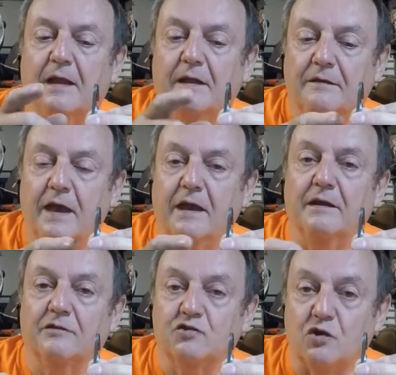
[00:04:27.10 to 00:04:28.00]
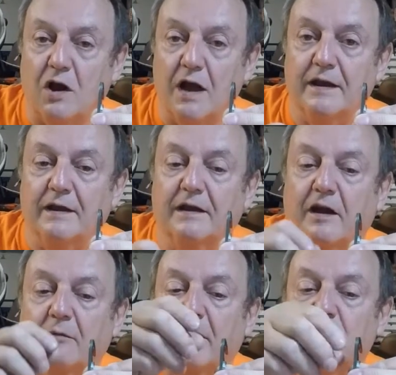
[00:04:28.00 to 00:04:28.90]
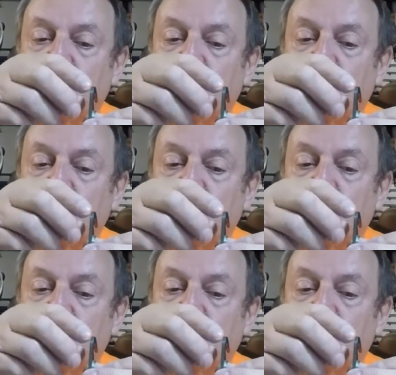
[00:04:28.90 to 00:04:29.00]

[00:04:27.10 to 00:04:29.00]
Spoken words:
then try it in there, make